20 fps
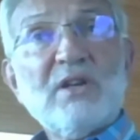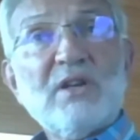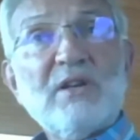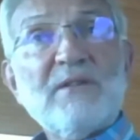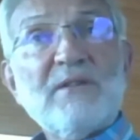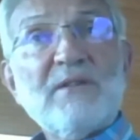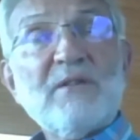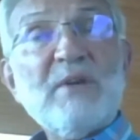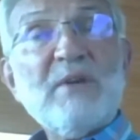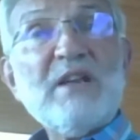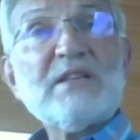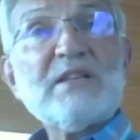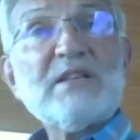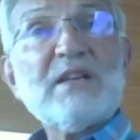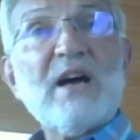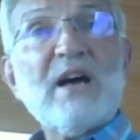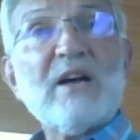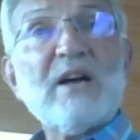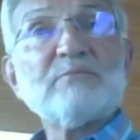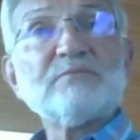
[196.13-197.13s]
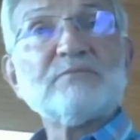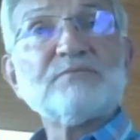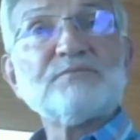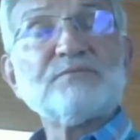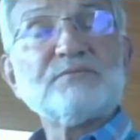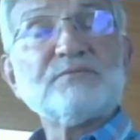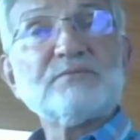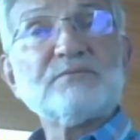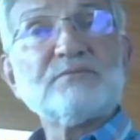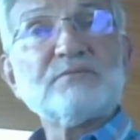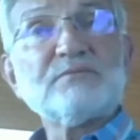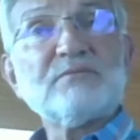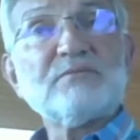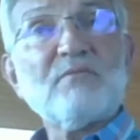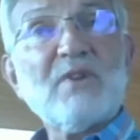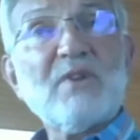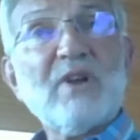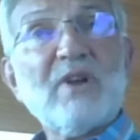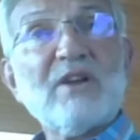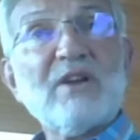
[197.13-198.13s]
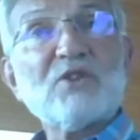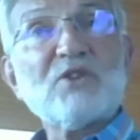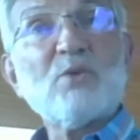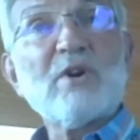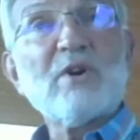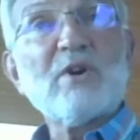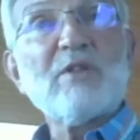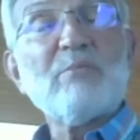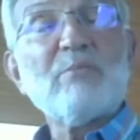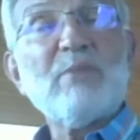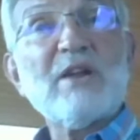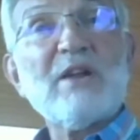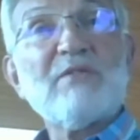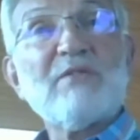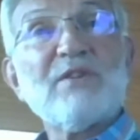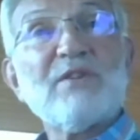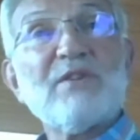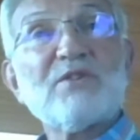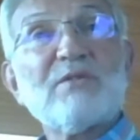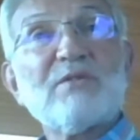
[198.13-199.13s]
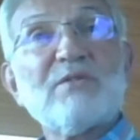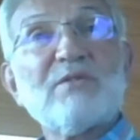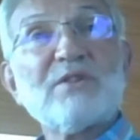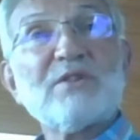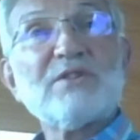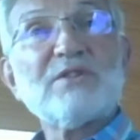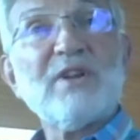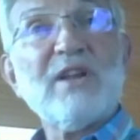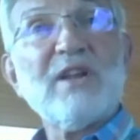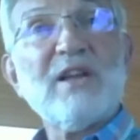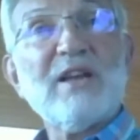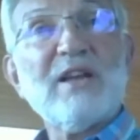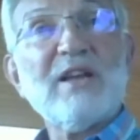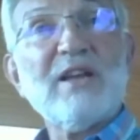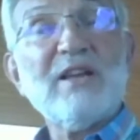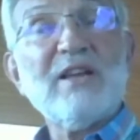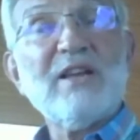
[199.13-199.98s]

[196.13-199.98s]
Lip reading: In the meantime, I guess one of the benefits of the delay,